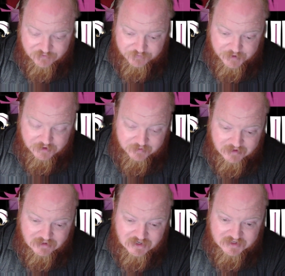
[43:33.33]
If you're following me
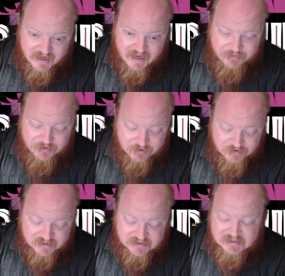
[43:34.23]
along on the app, you'll
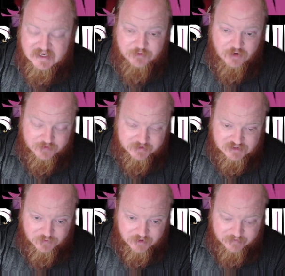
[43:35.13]
notice I skipped over
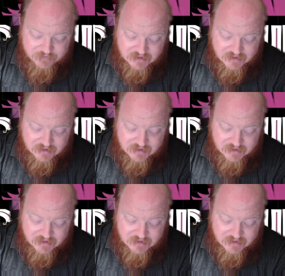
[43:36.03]
this one,